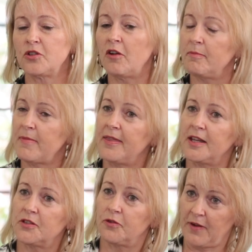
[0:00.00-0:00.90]
novel
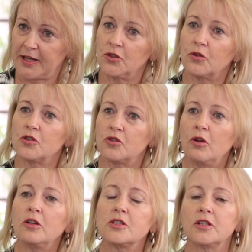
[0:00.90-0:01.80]
method for vector
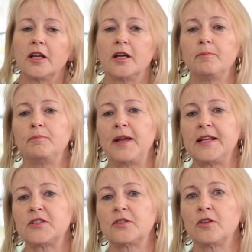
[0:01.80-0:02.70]
control
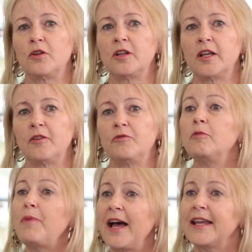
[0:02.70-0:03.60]
based on
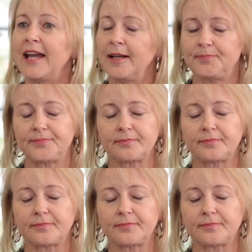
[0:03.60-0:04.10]
Wolbachia.